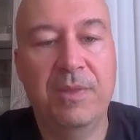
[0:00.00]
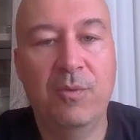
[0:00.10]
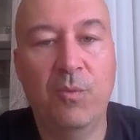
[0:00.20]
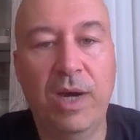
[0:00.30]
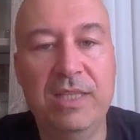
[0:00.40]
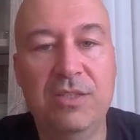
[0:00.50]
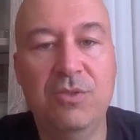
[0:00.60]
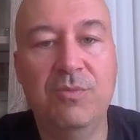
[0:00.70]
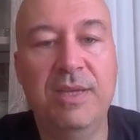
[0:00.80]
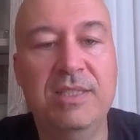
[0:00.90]
white
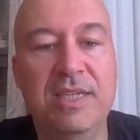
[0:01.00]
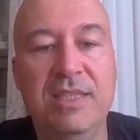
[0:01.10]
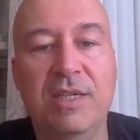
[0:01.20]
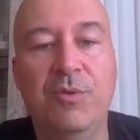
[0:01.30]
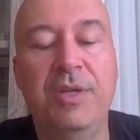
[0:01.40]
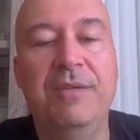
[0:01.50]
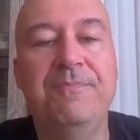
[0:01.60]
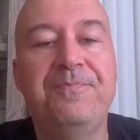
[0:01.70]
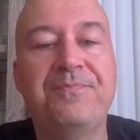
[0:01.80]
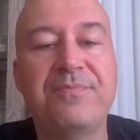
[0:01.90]
to maintain the queen
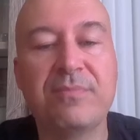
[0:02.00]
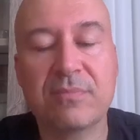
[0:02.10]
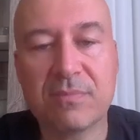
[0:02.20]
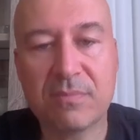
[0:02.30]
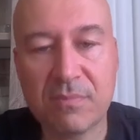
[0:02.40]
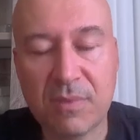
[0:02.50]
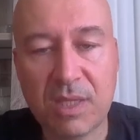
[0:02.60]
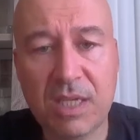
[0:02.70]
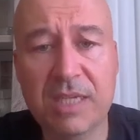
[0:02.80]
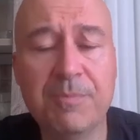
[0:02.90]
in